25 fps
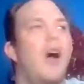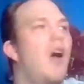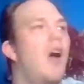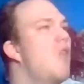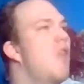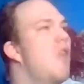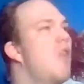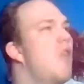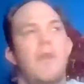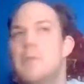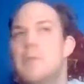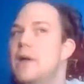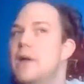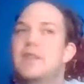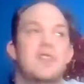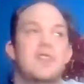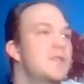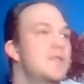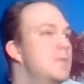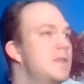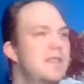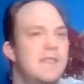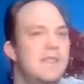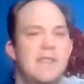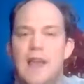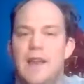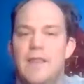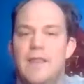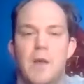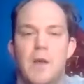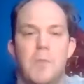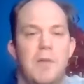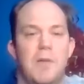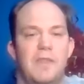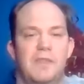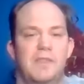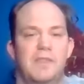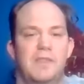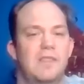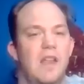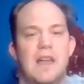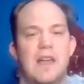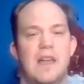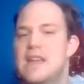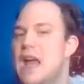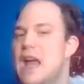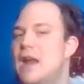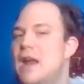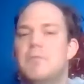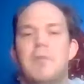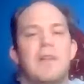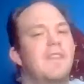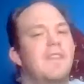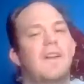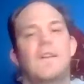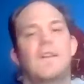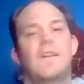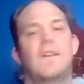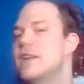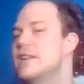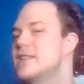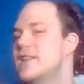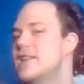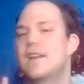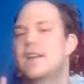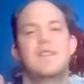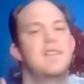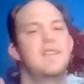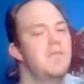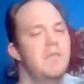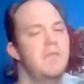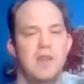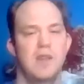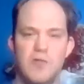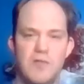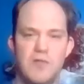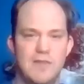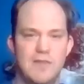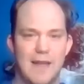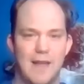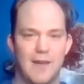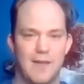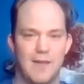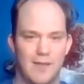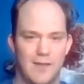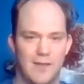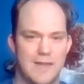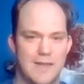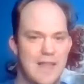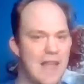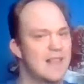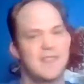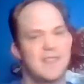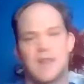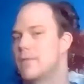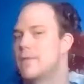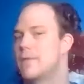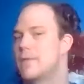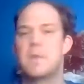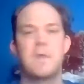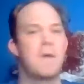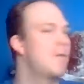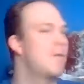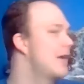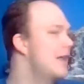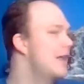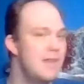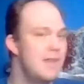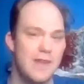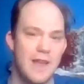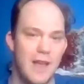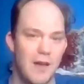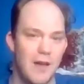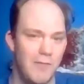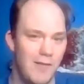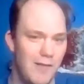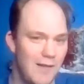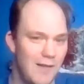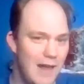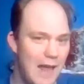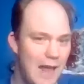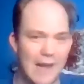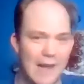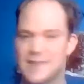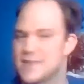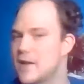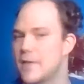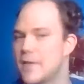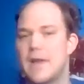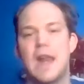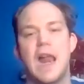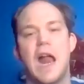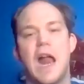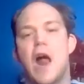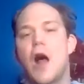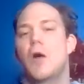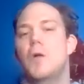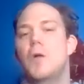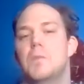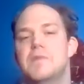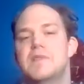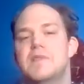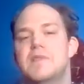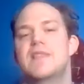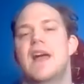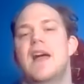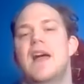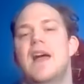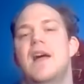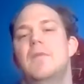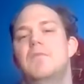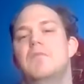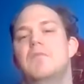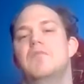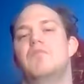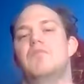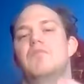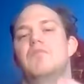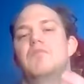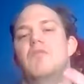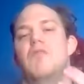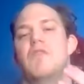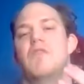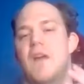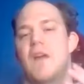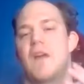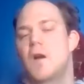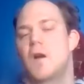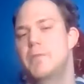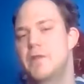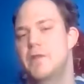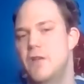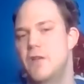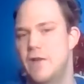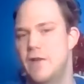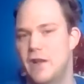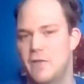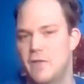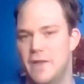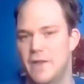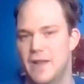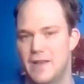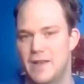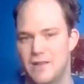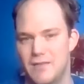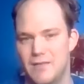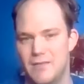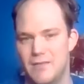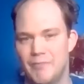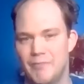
a lot of them may just be sitting there, but again, but they're listening to music because that's something that they're into. And so it helps them therapeutically.